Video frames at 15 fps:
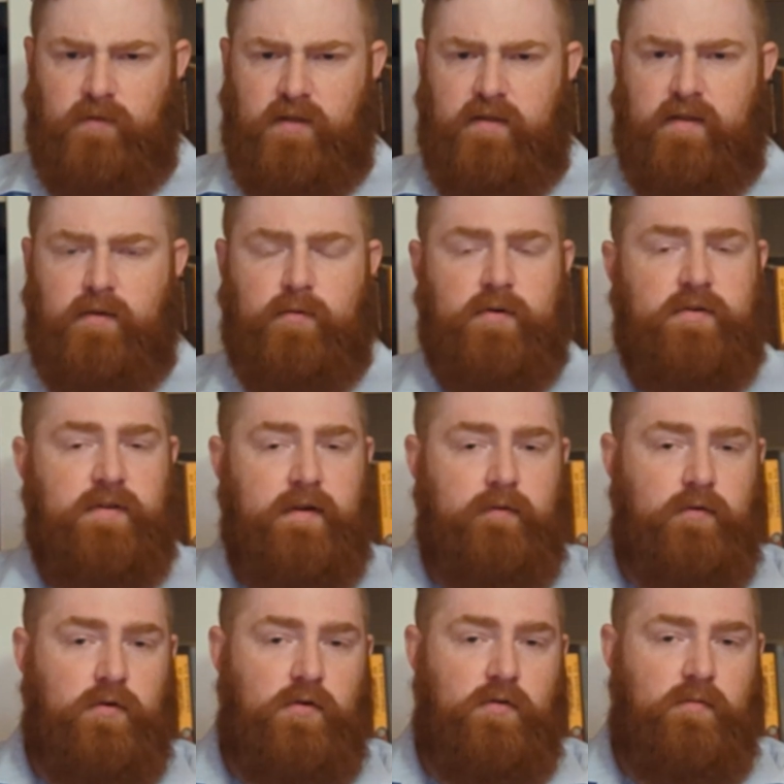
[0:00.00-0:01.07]
There were
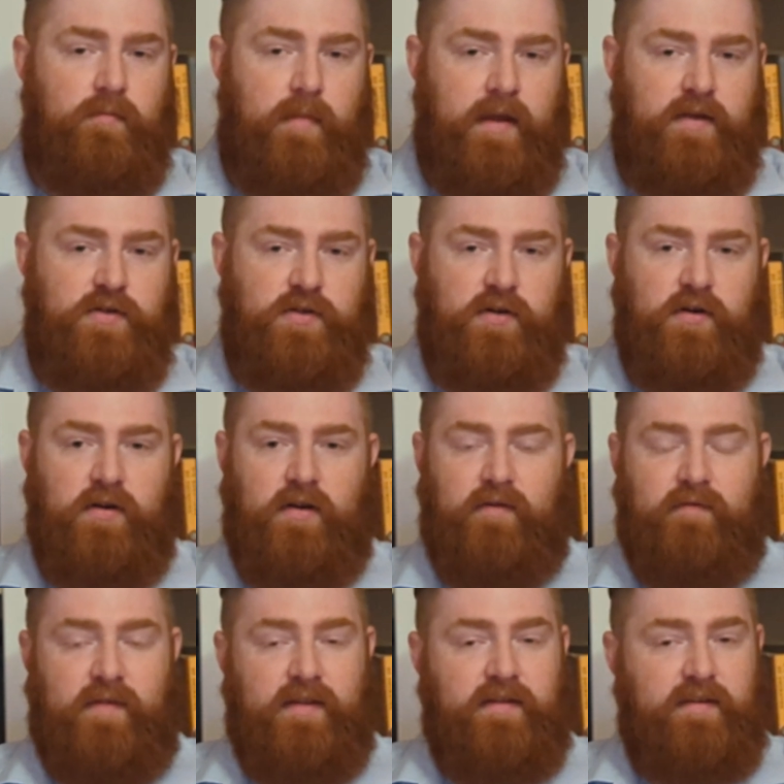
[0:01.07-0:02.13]
several major
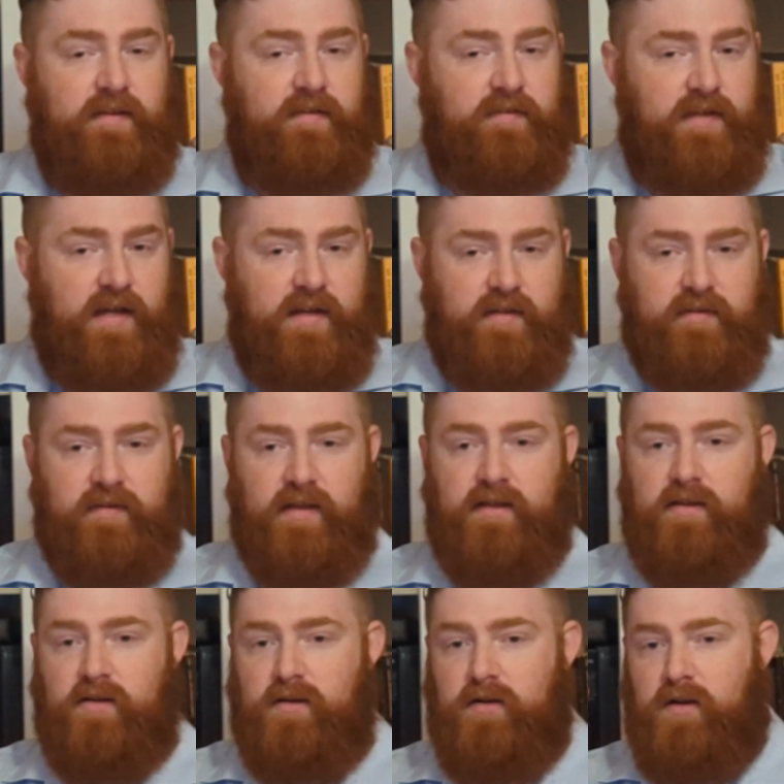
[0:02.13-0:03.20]
events in science that
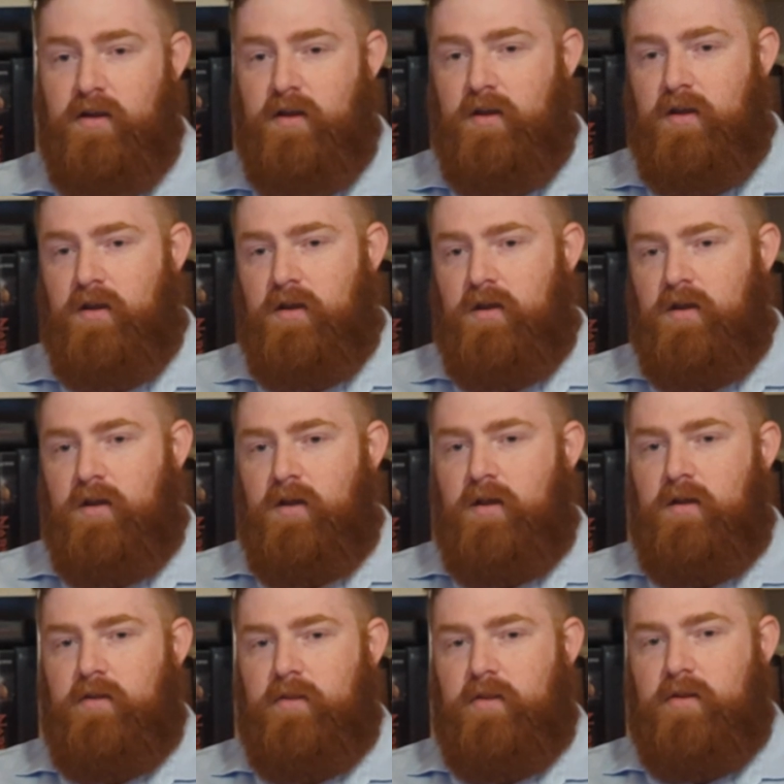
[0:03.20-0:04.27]
year.
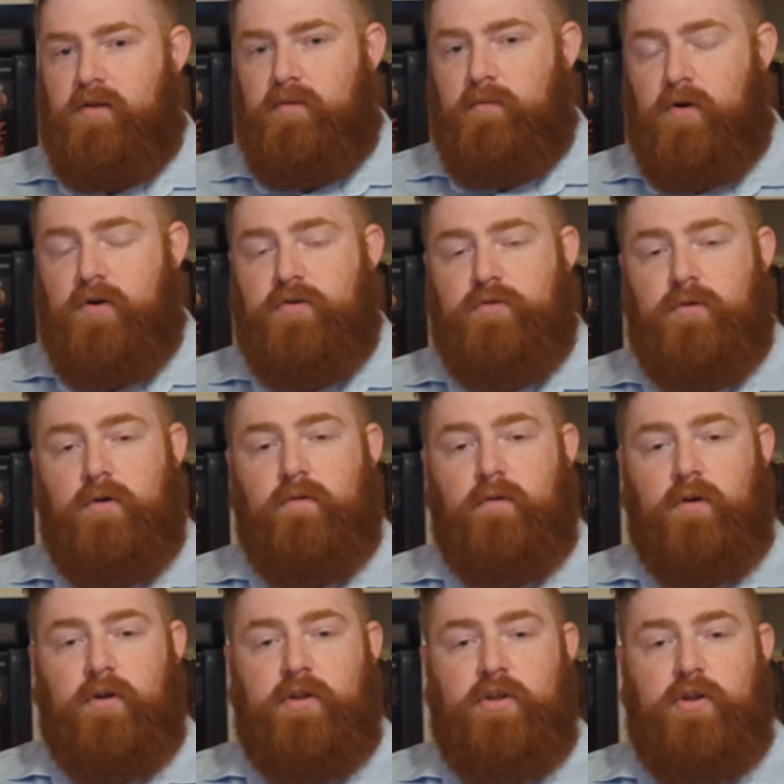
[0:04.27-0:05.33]
The Mars
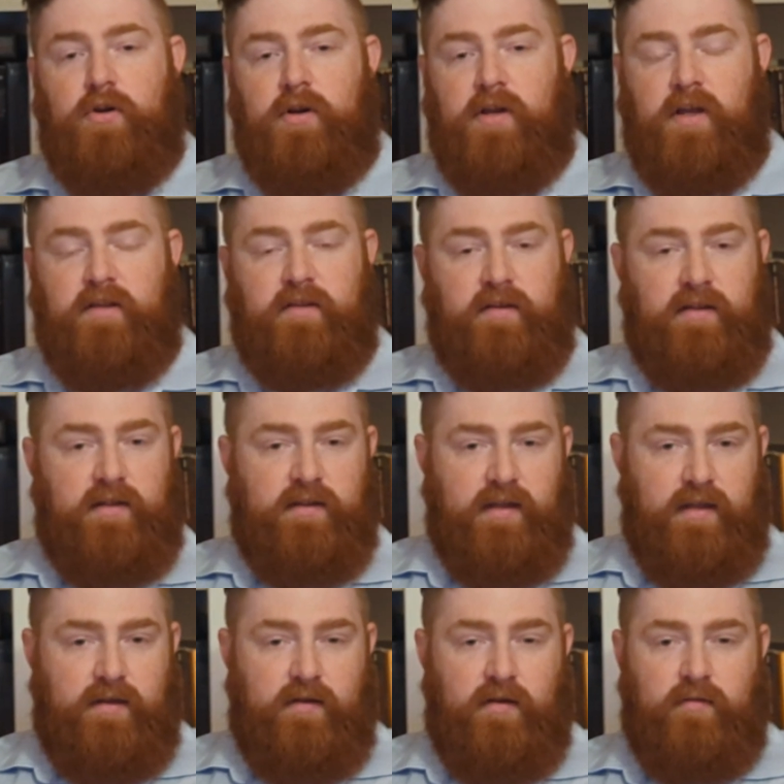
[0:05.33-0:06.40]
rover Curiosity
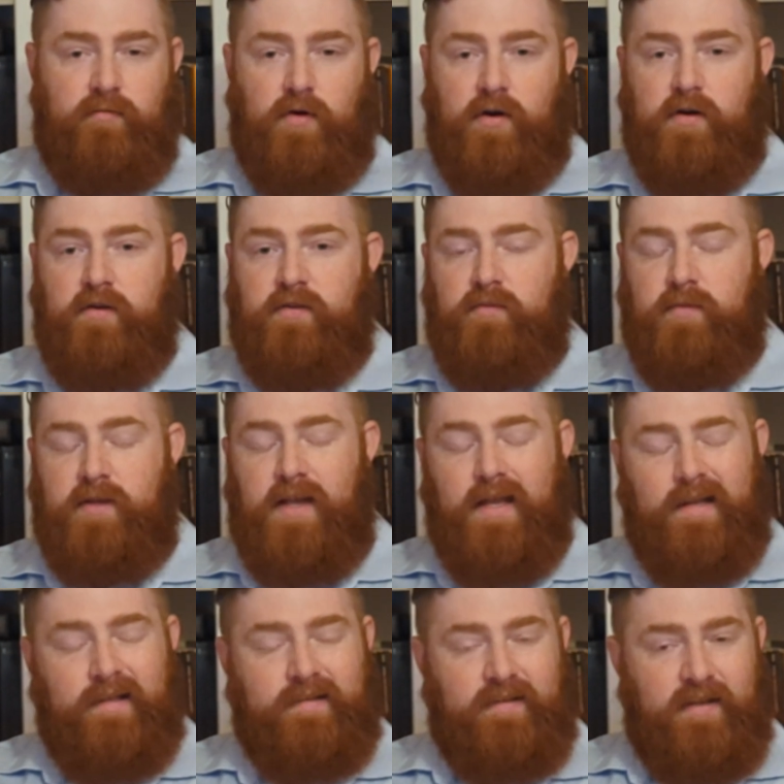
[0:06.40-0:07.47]
landed on Mars and began
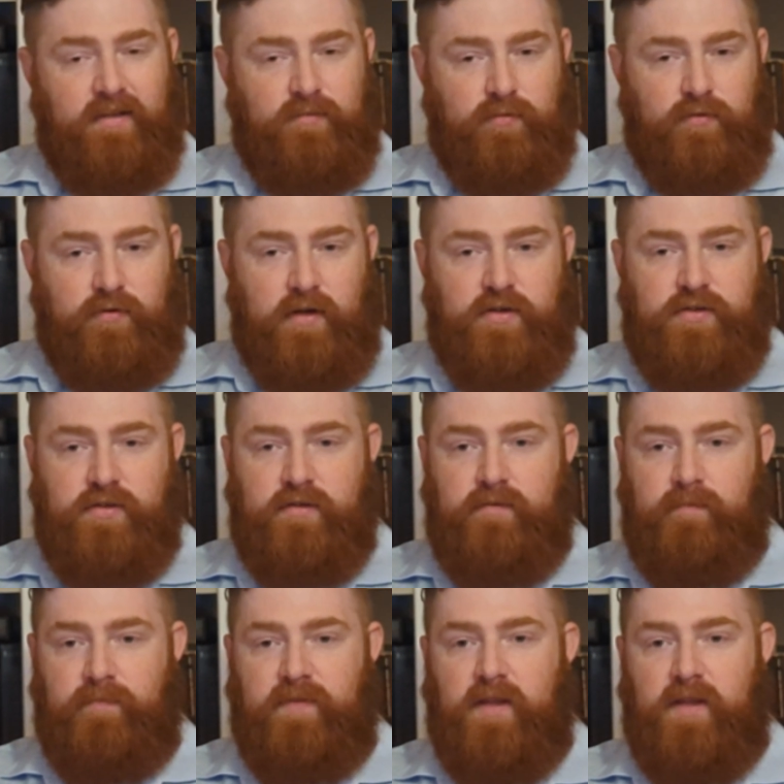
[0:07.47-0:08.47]
its exploration.